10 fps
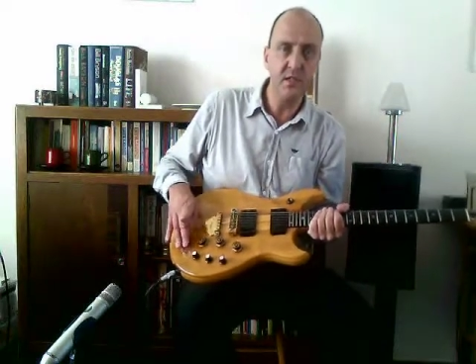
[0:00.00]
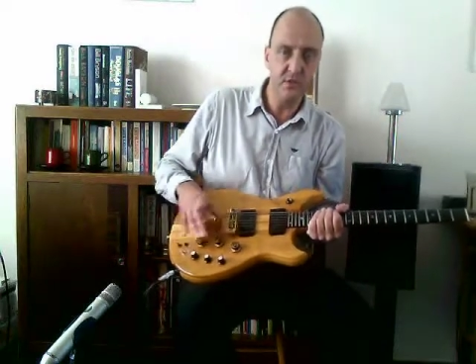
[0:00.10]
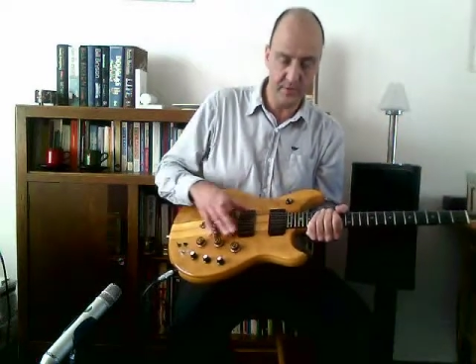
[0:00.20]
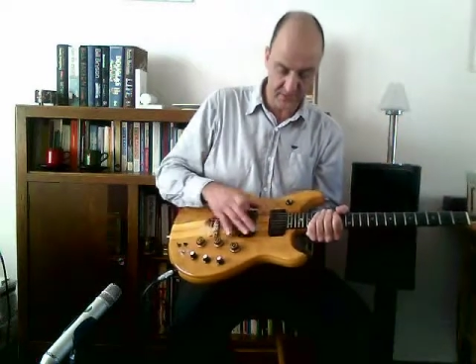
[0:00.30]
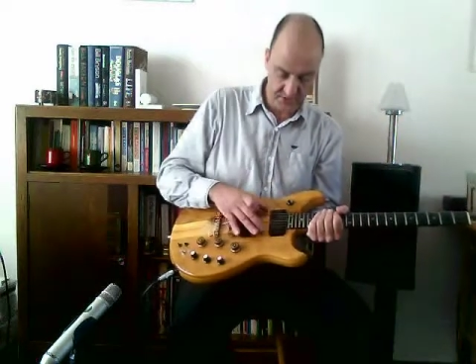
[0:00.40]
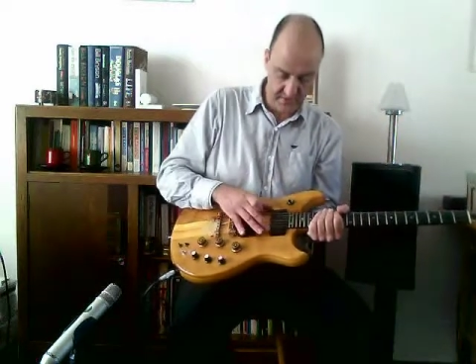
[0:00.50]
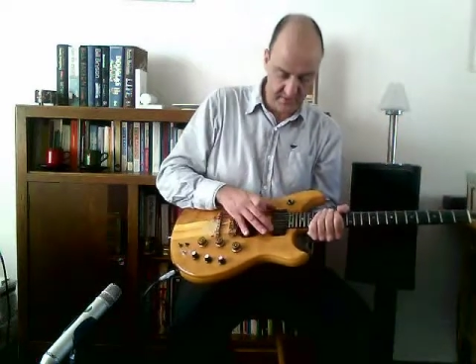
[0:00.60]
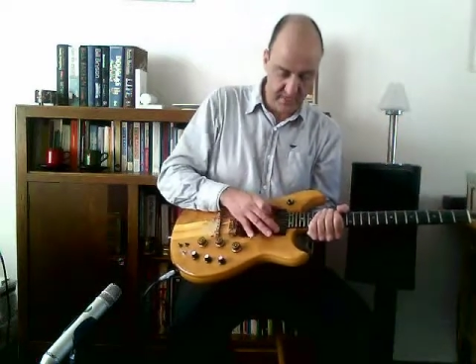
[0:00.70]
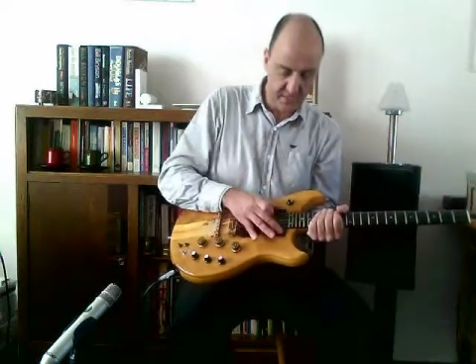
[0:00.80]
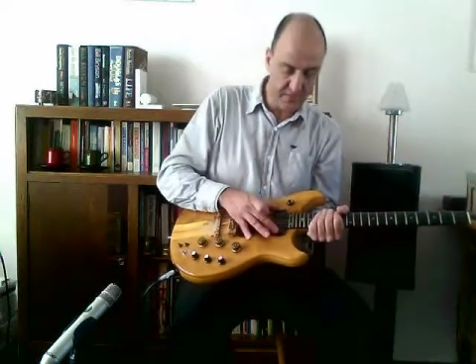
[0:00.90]
switch
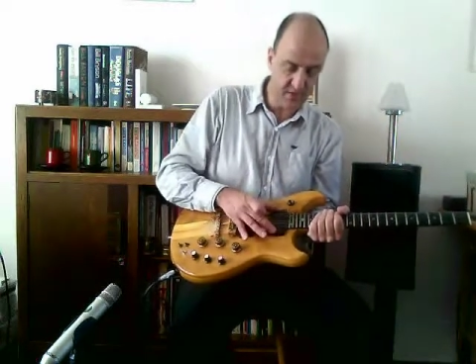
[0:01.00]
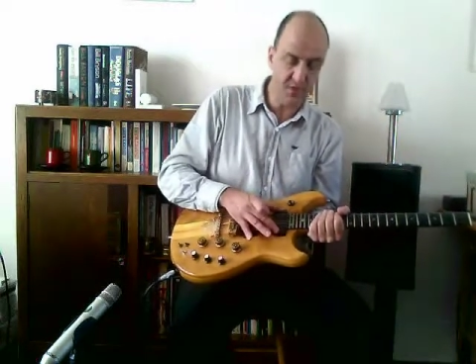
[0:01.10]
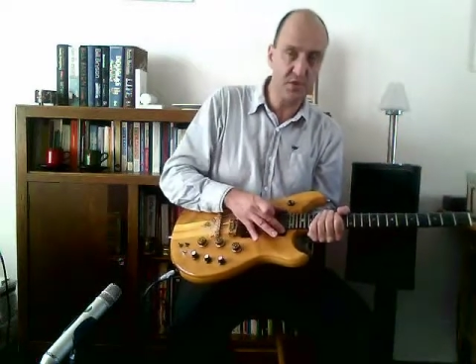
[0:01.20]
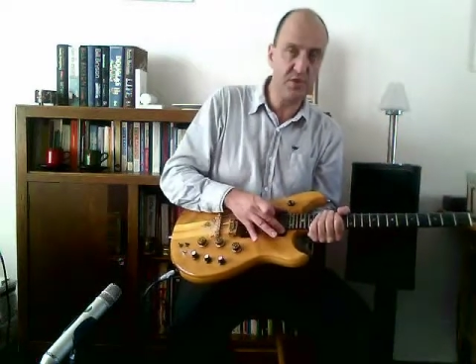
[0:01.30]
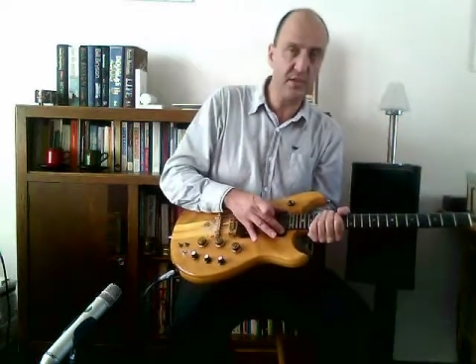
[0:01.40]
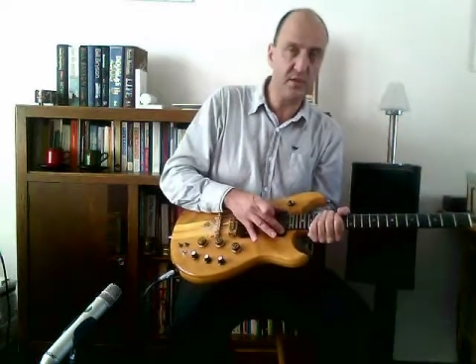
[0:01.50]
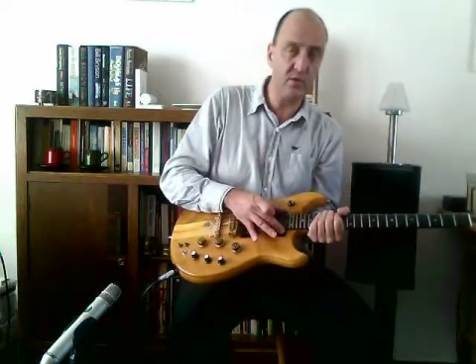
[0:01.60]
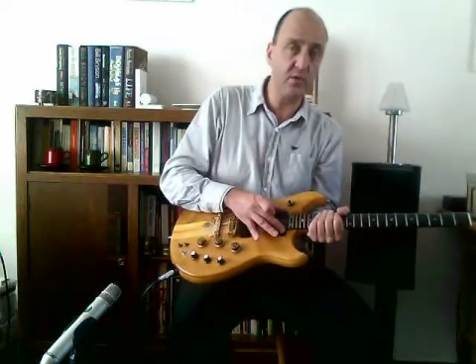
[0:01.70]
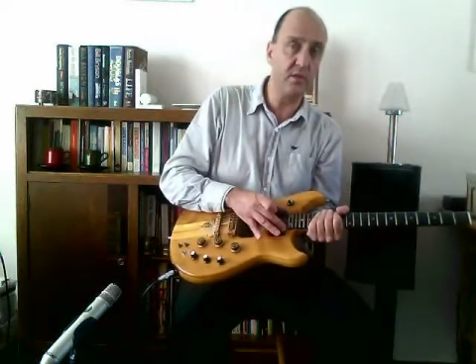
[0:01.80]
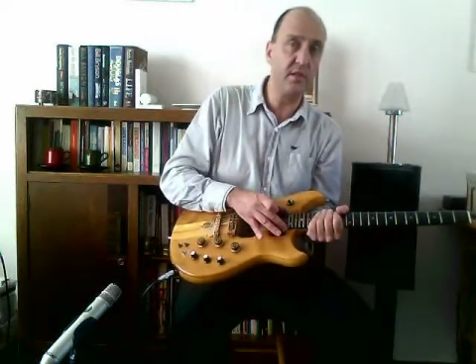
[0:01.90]
the elements to
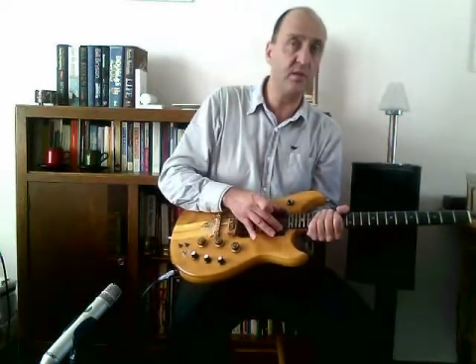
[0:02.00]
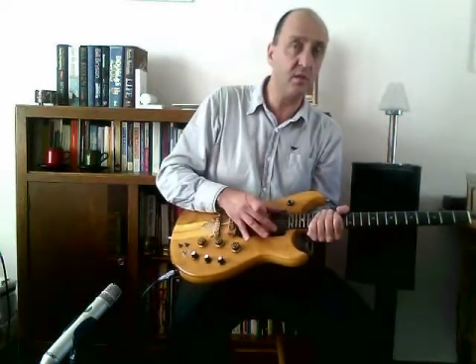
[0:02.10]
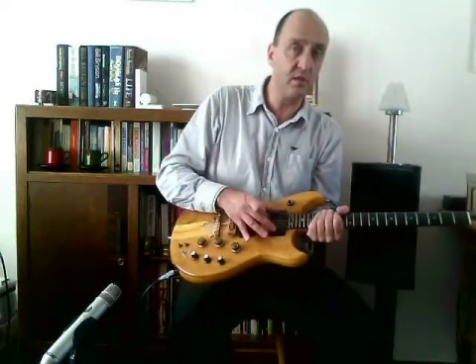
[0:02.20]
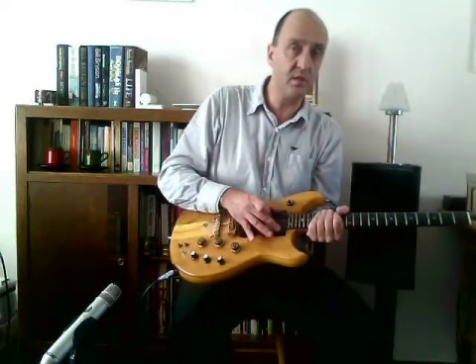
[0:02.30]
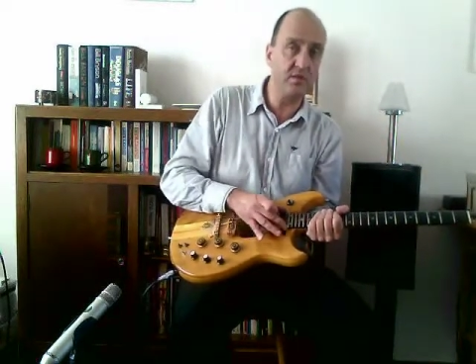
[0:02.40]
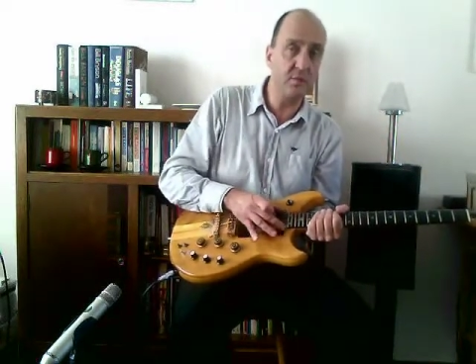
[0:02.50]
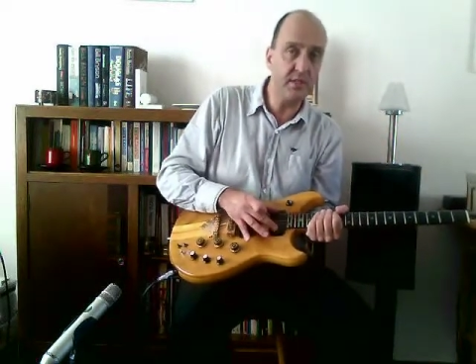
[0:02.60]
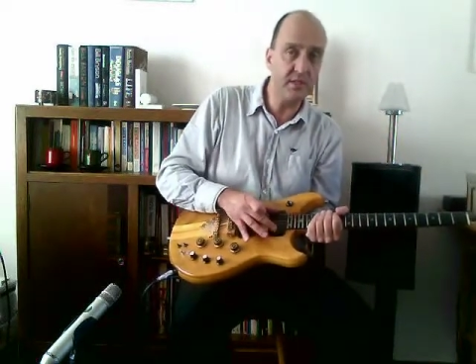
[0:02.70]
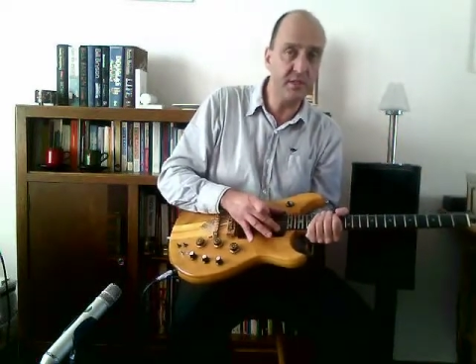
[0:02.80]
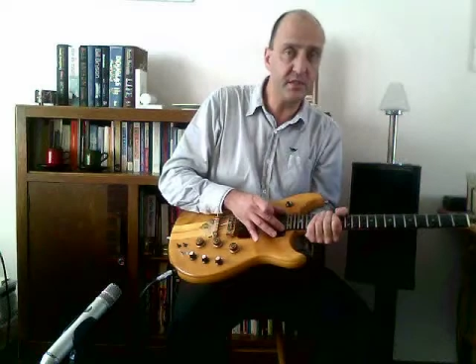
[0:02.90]
single coil or
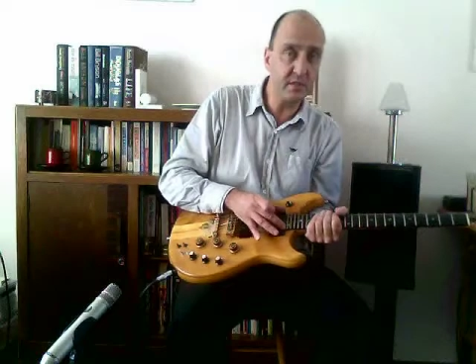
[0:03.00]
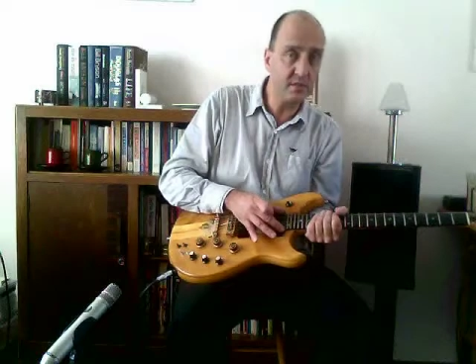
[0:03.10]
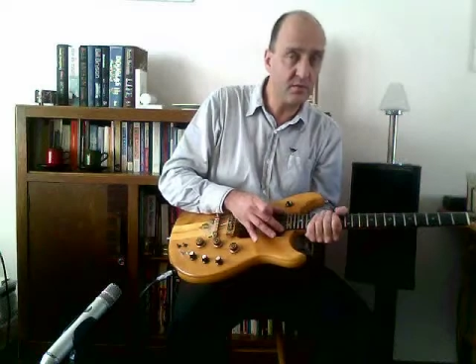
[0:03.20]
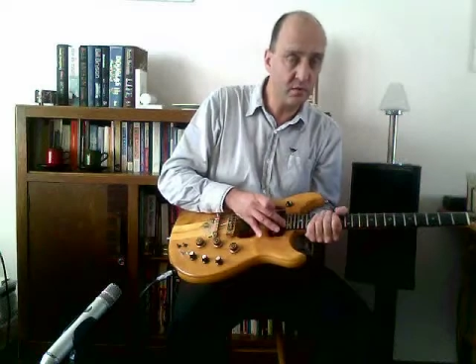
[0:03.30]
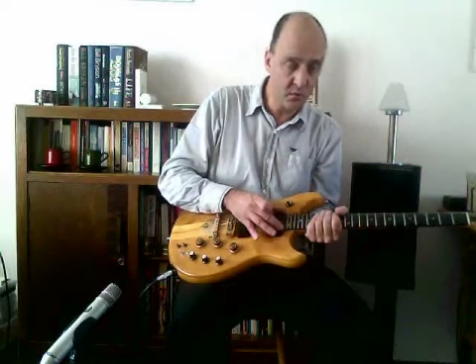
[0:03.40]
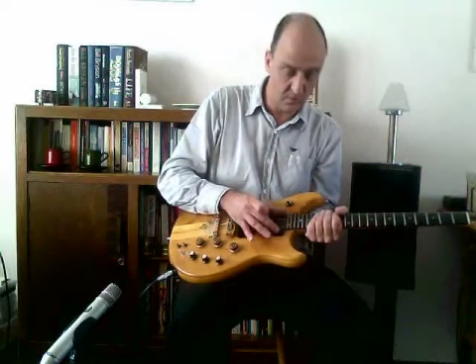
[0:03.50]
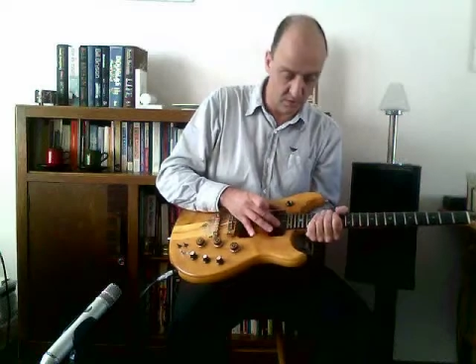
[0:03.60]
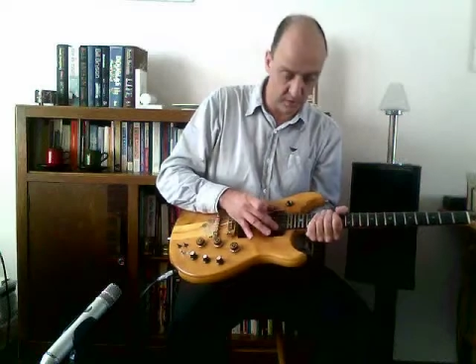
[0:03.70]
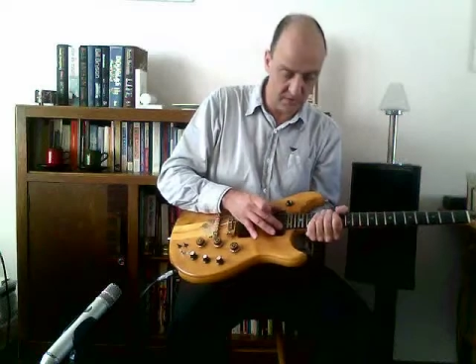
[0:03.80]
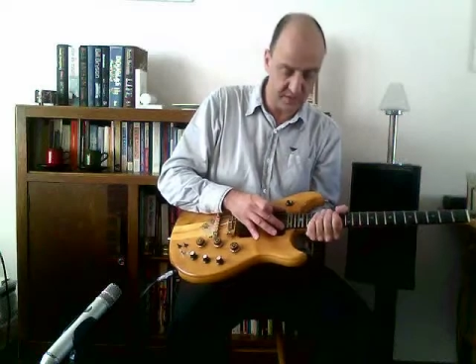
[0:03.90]
switch the two
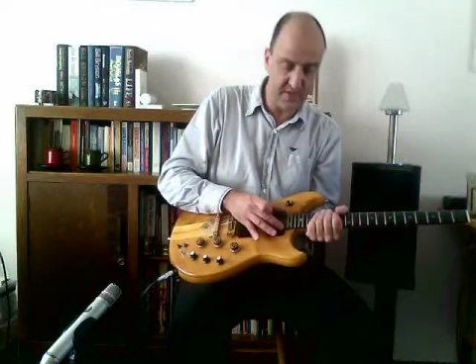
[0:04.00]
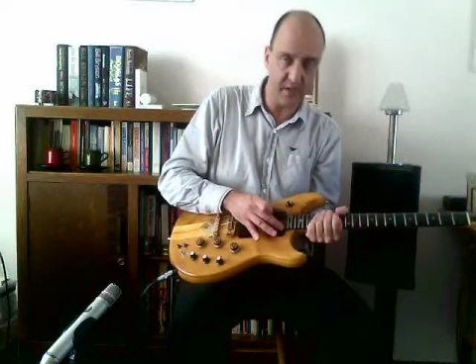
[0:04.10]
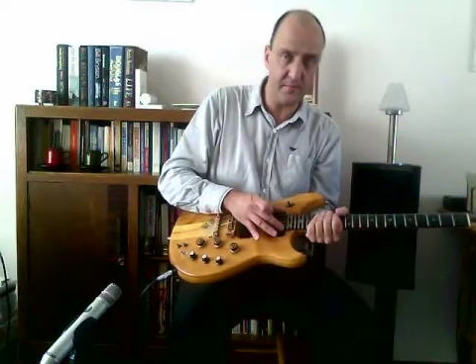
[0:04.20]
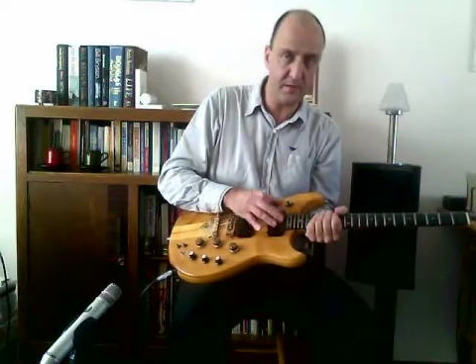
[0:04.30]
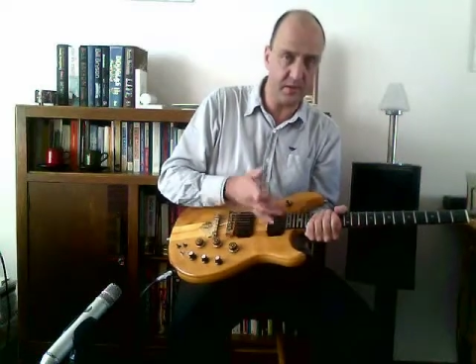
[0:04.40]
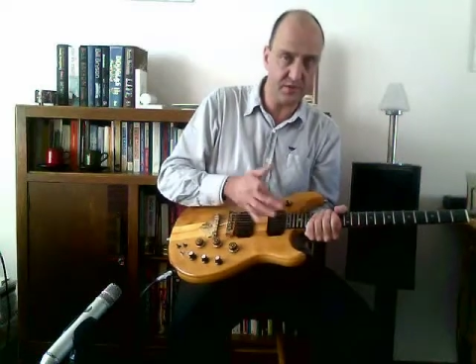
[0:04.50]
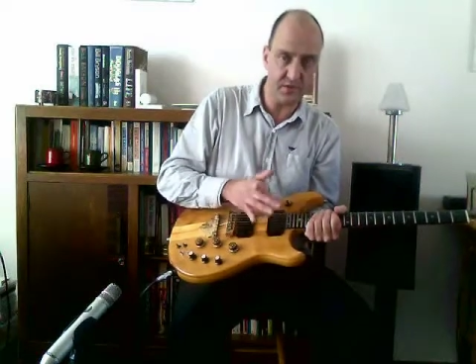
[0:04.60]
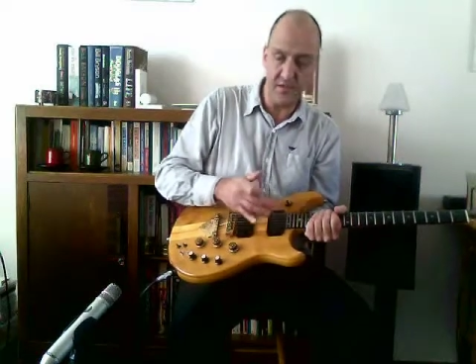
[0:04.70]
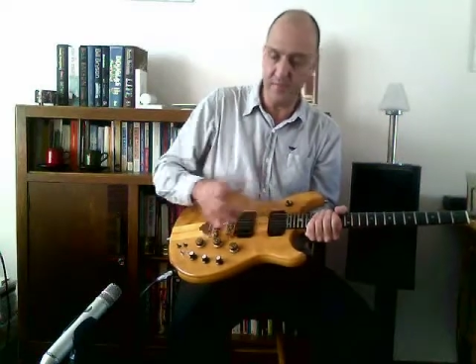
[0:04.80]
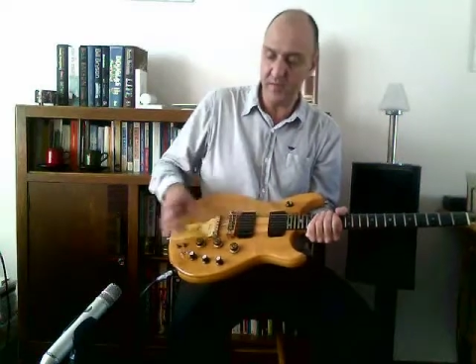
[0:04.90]
coils and the
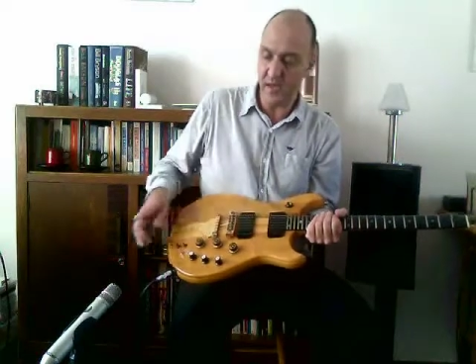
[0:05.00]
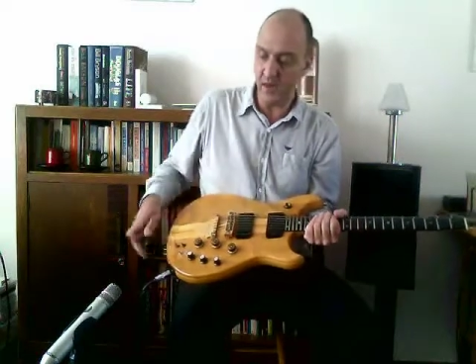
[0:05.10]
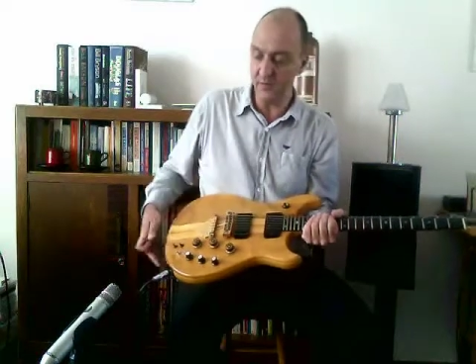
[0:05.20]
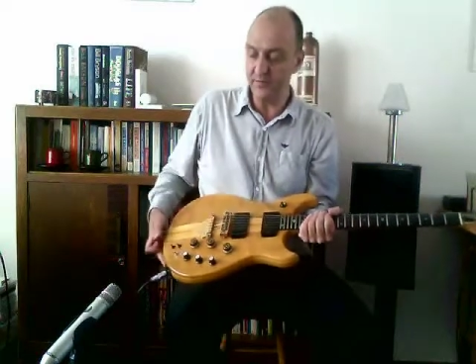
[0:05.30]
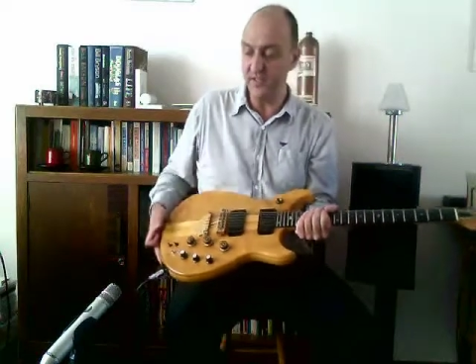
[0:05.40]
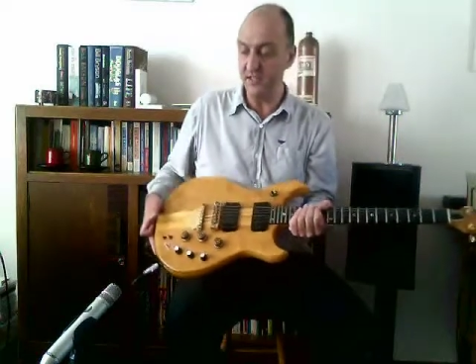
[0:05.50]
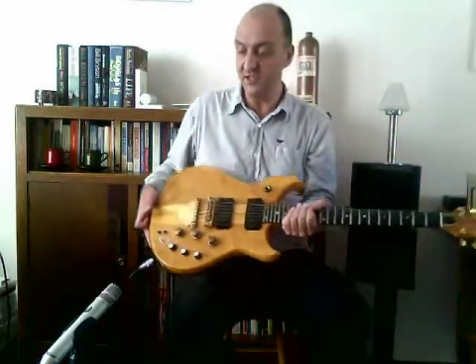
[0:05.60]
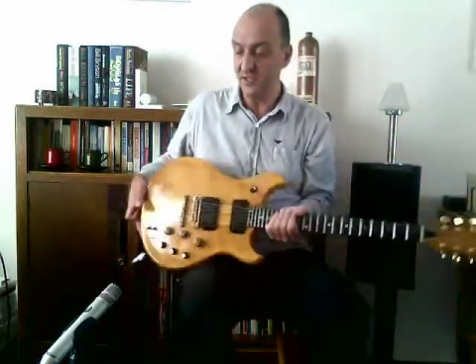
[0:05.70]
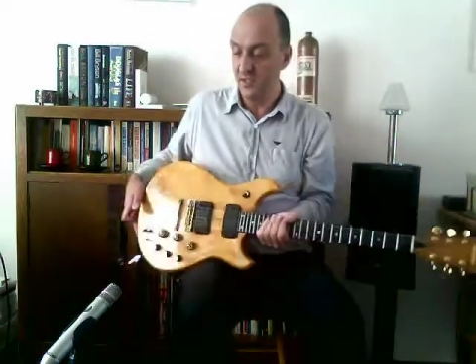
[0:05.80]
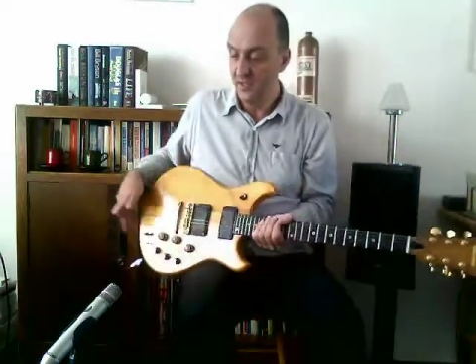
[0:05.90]
humbuckers out of phase.